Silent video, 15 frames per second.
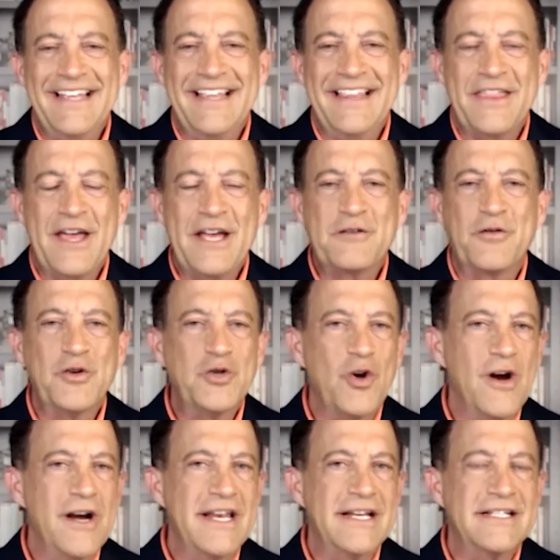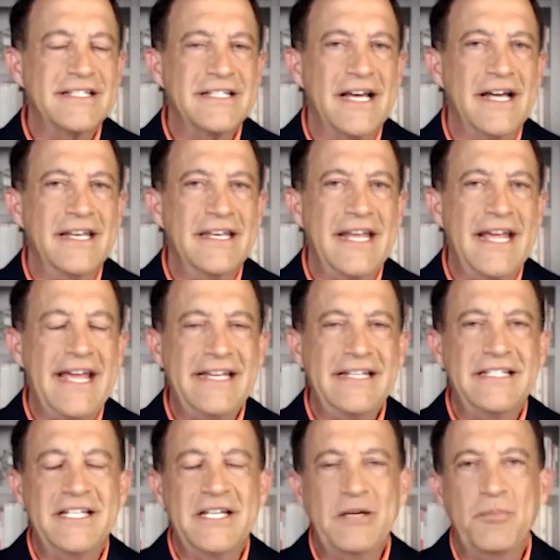Thanks for joining us on
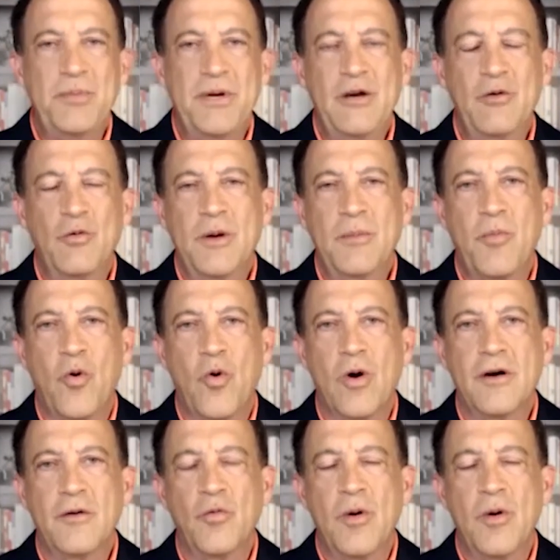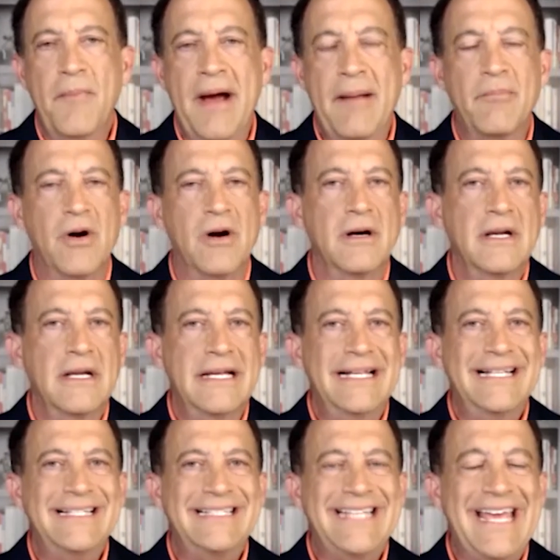ATP Report. Remember,
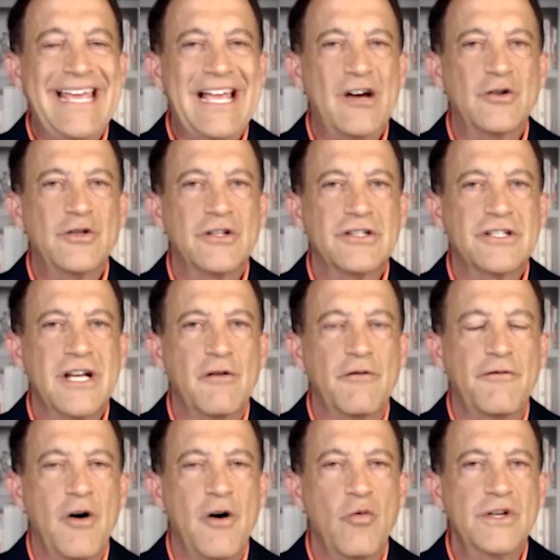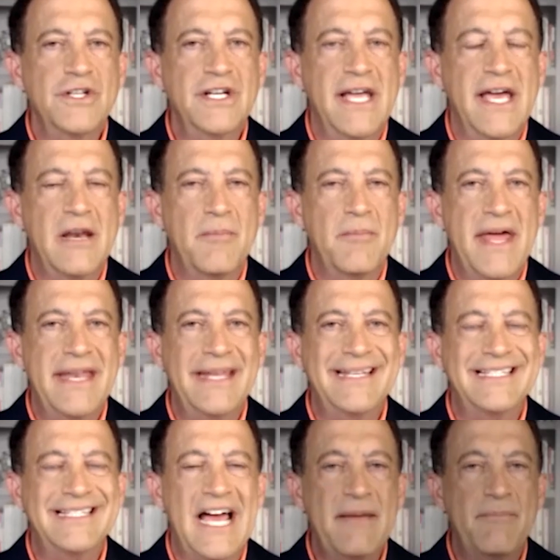take out your cell phone when you get a minute,
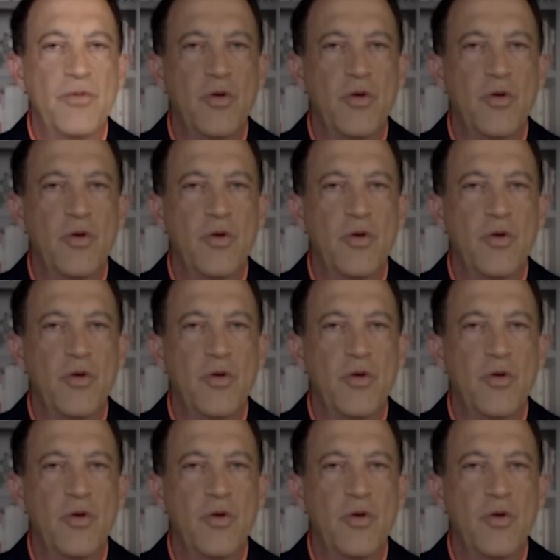type the